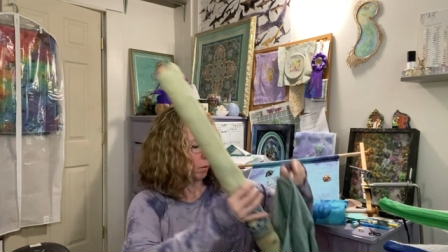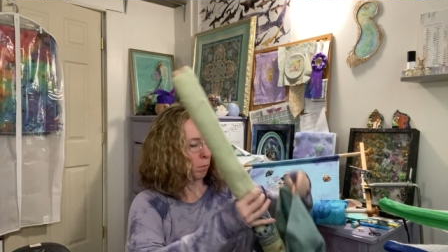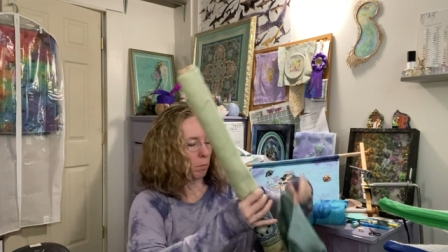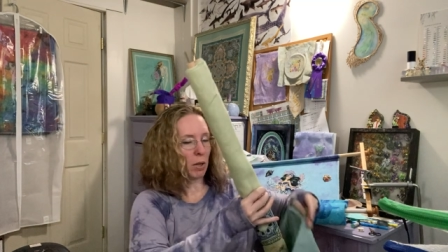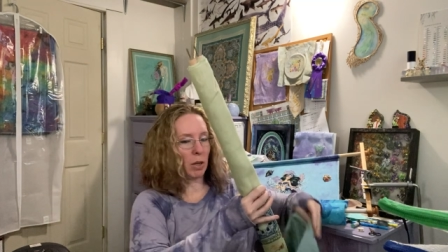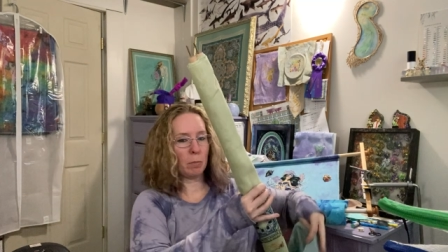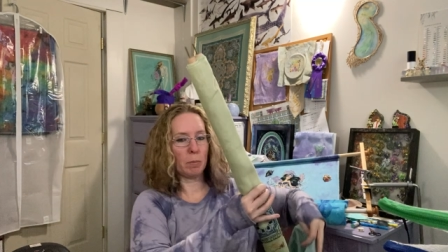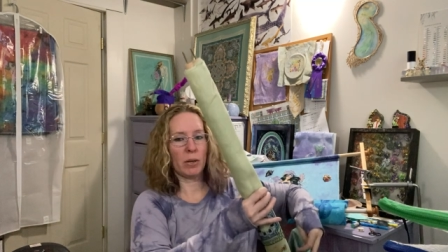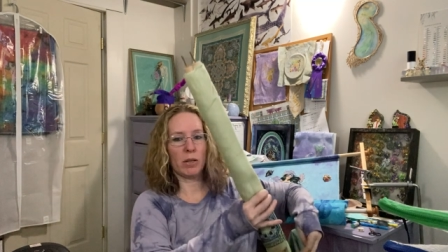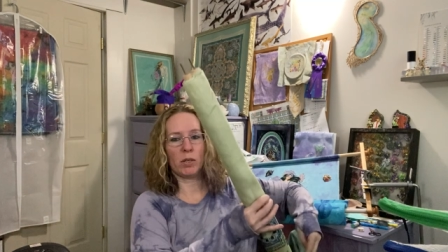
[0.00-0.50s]

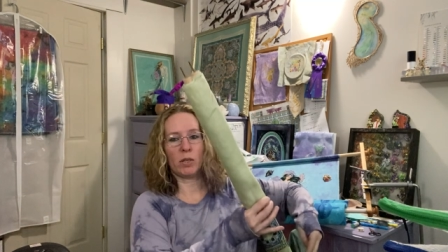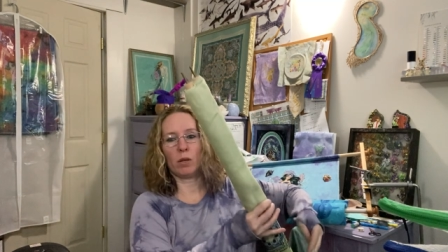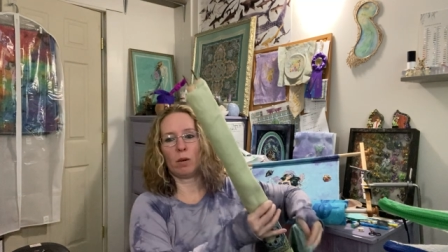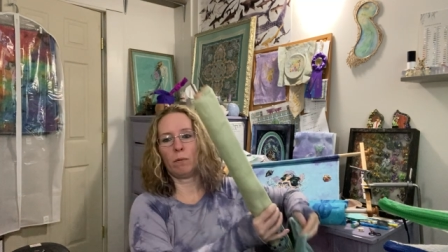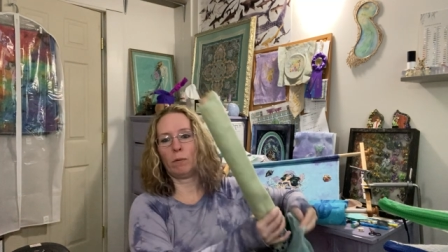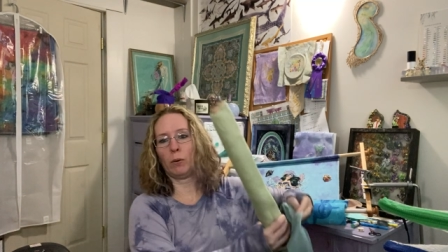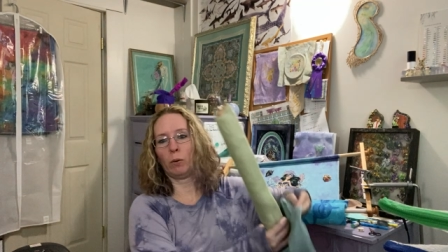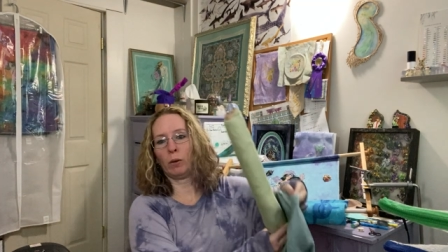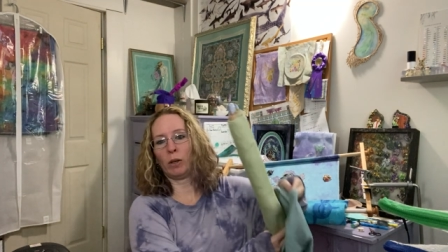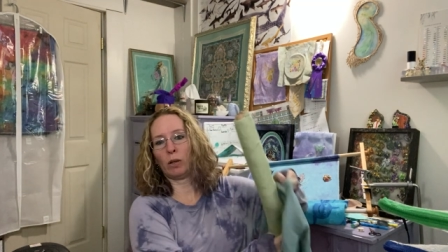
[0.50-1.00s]
make
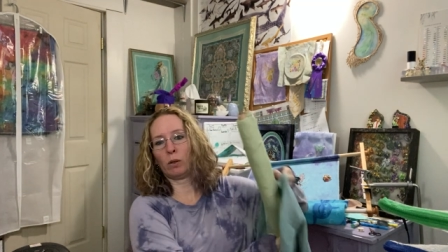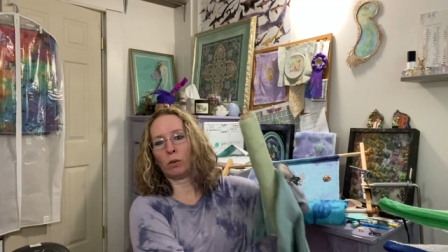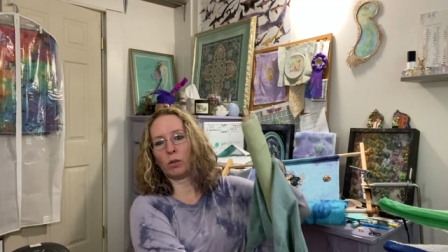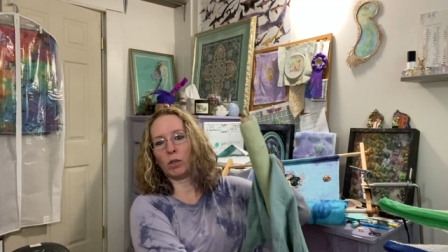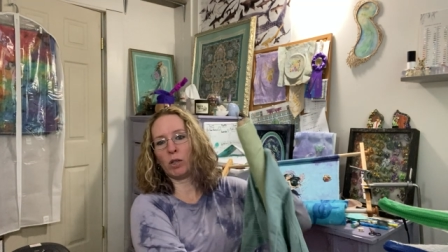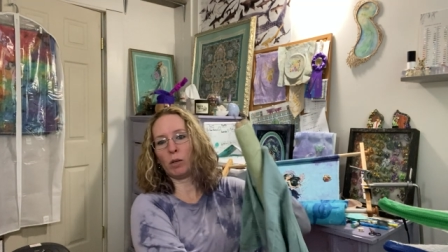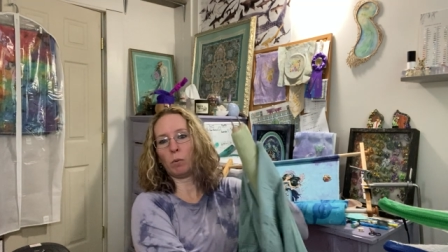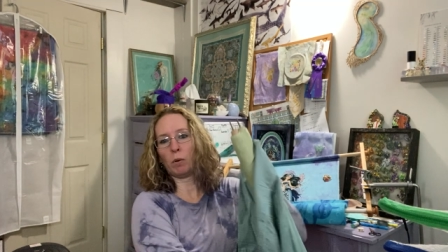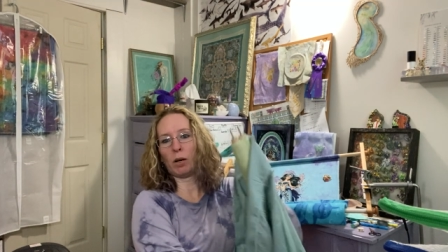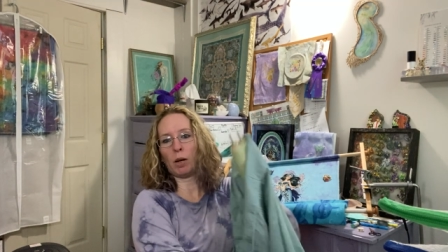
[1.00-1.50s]
myself feel
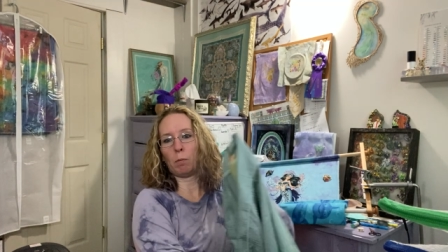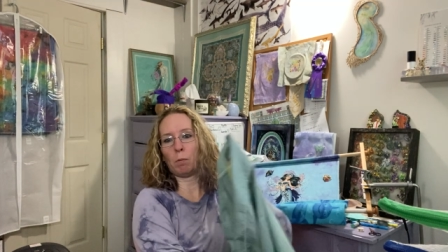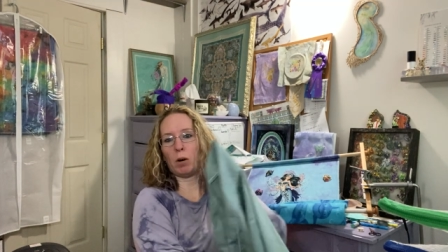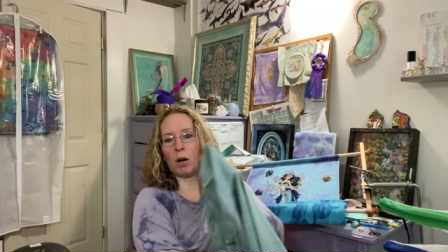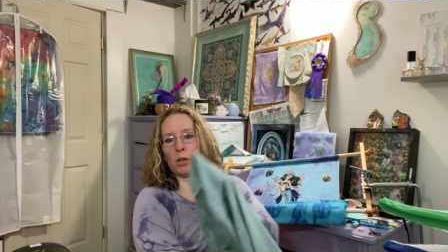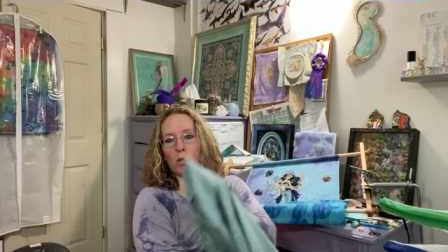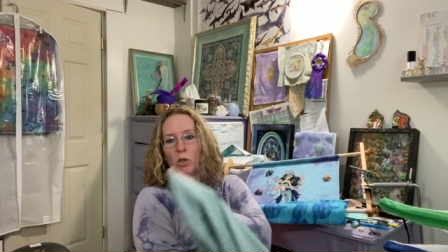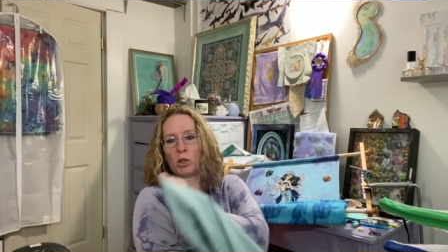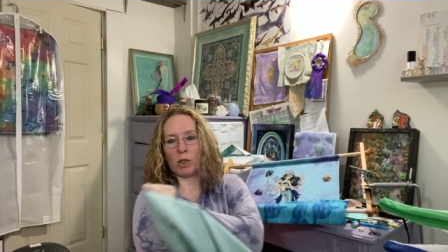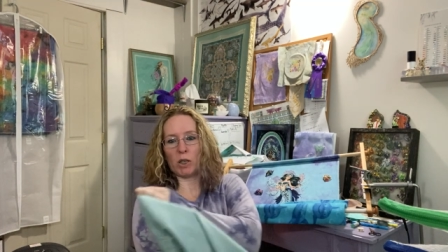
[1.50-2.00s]
guilty when I'm
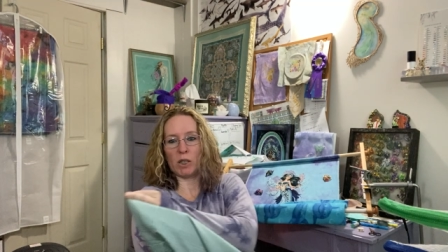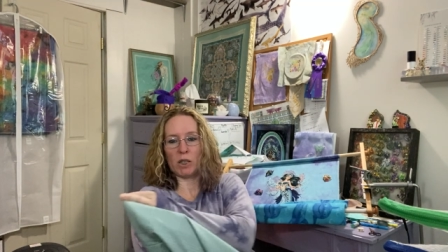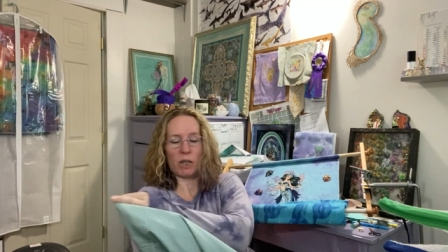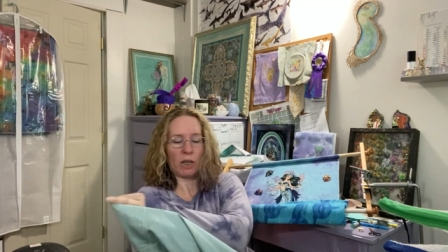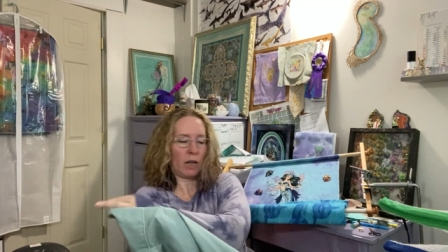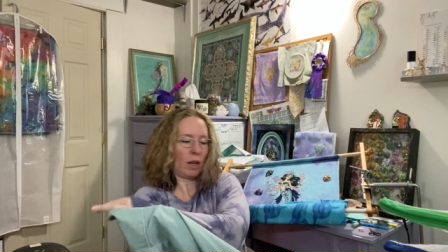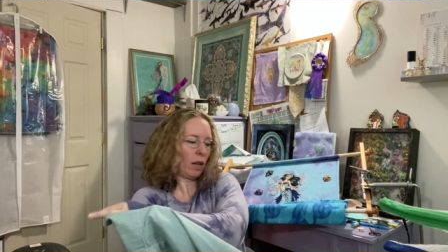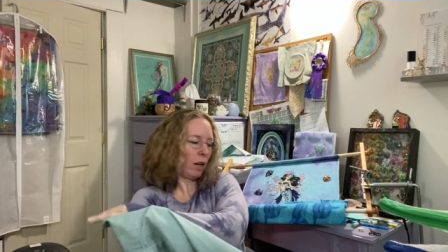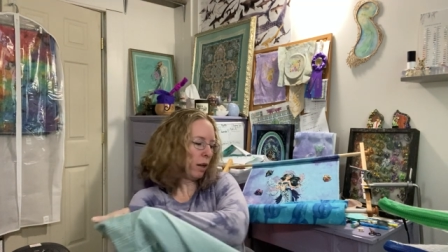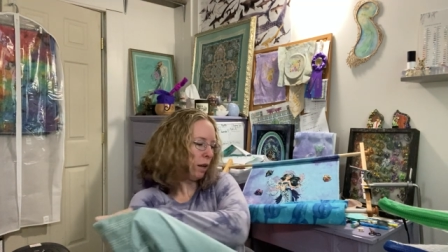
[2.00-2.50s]
watching this
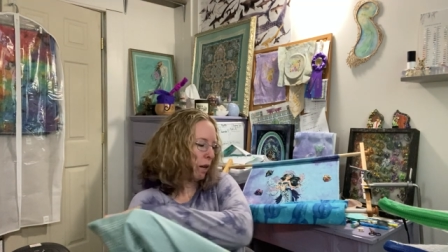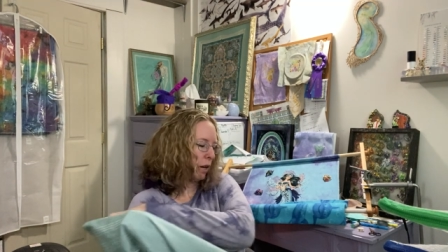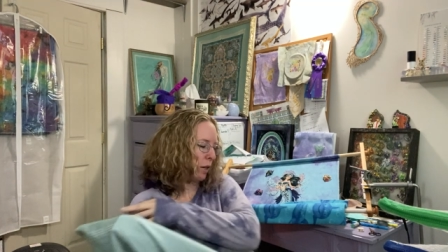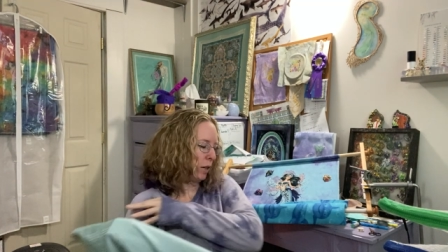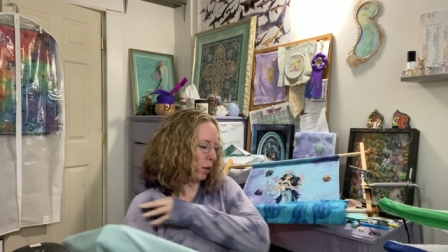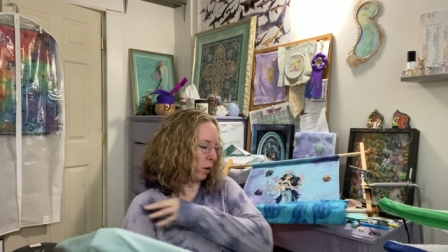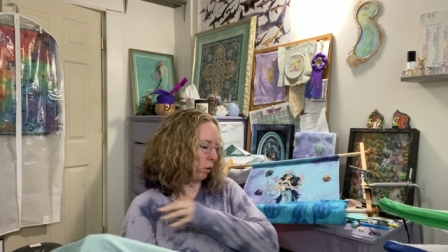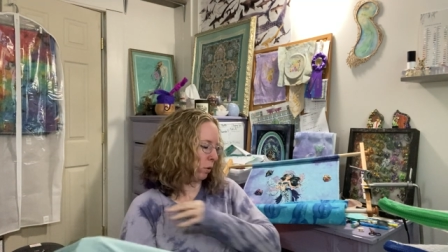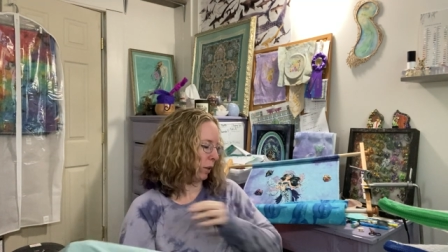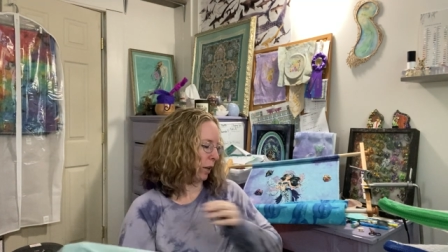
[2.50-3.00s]
again a
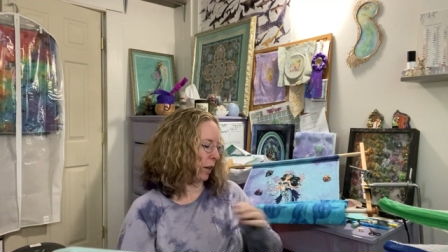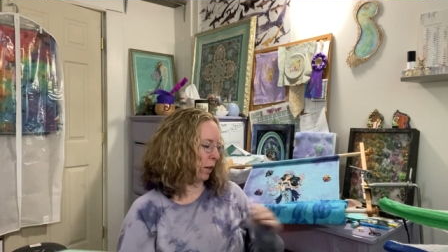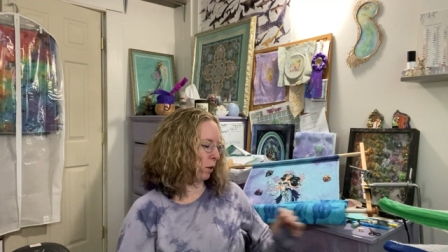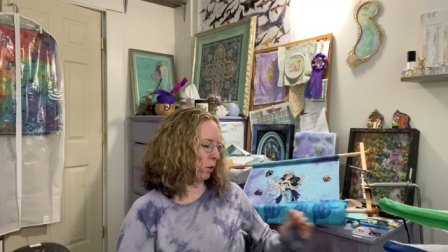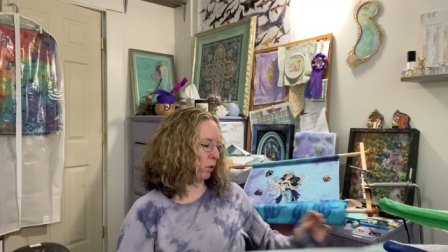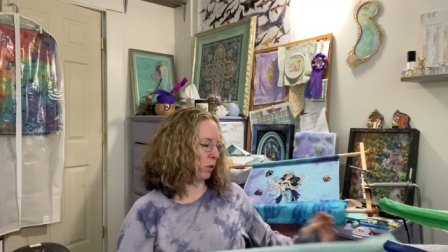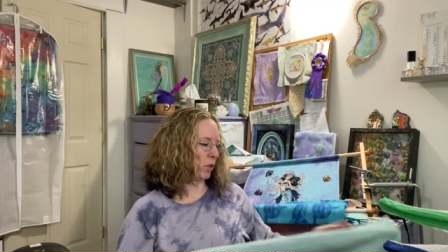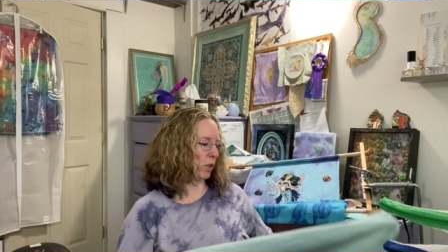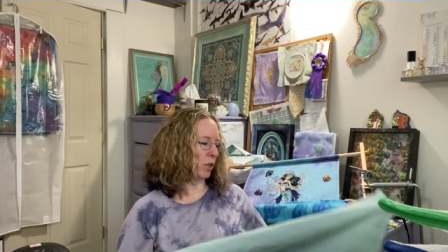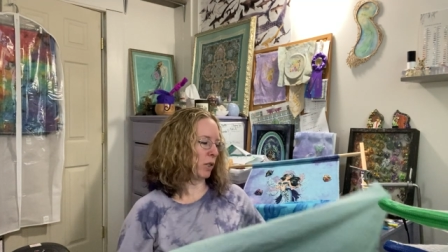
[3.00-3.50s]
year
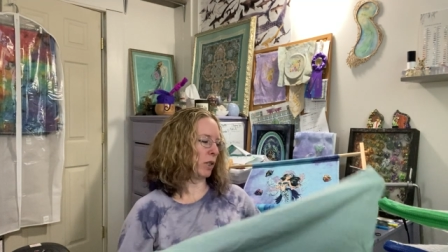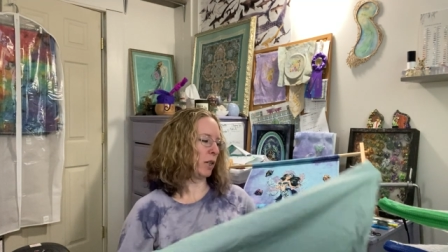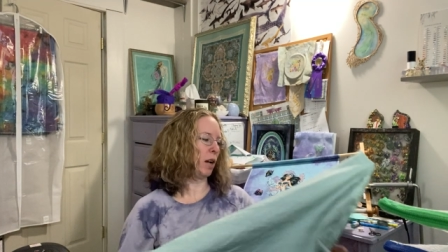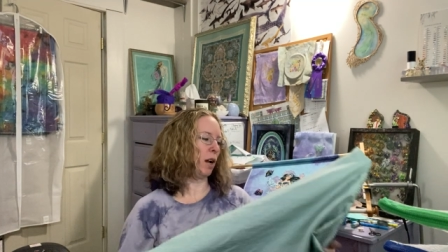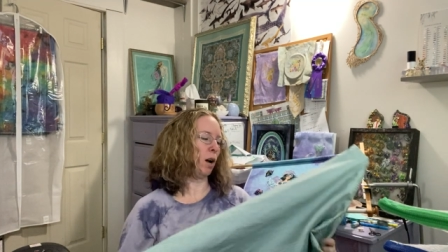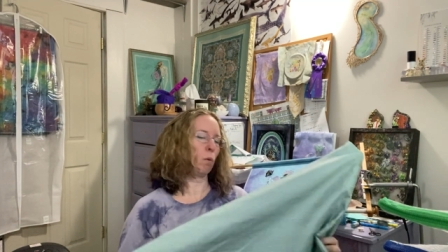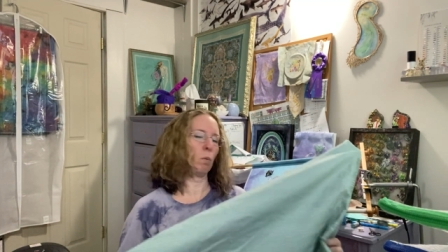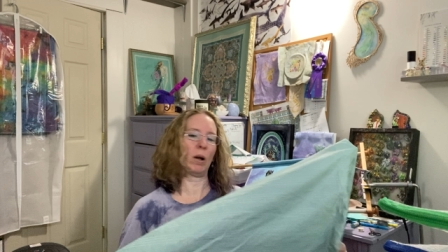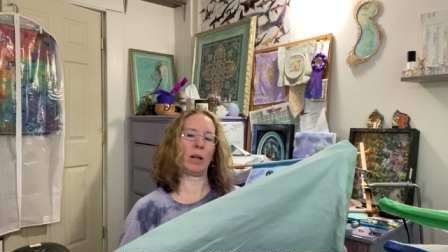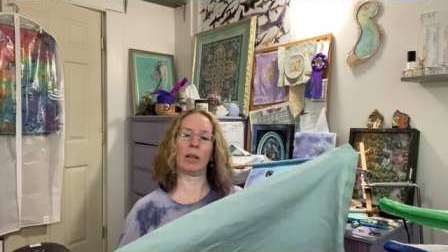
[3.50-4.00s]
later to see
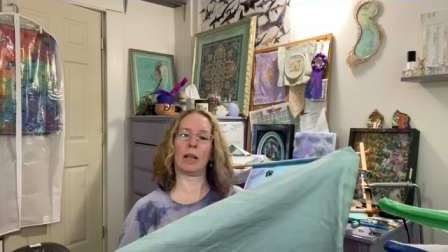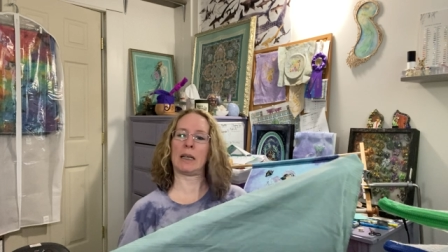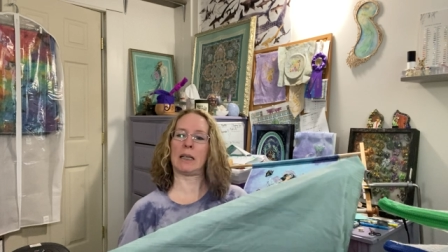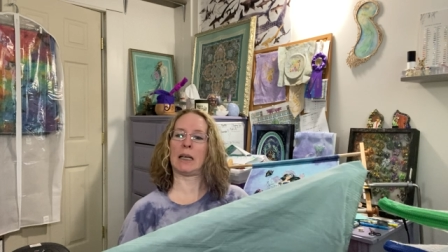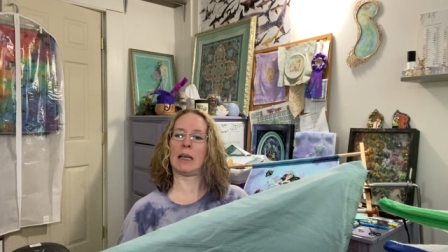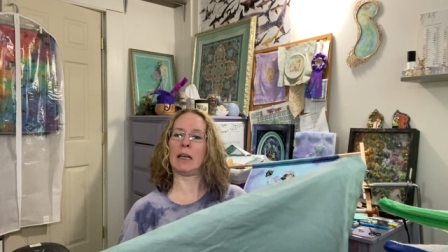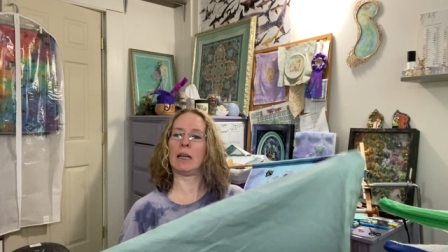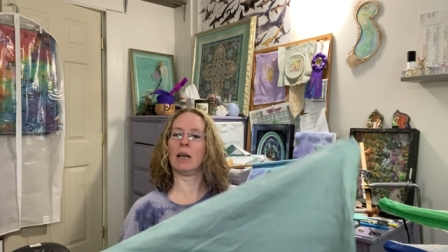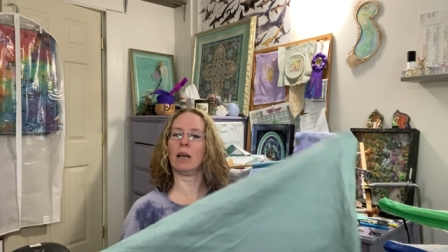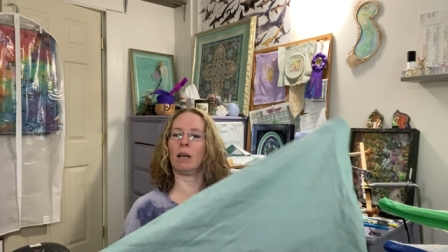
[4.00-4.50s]
how well I
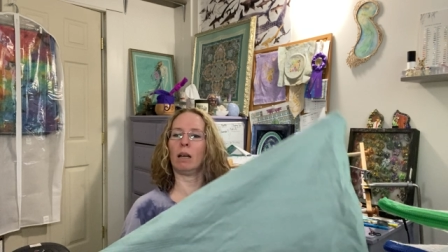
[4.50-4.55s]
did.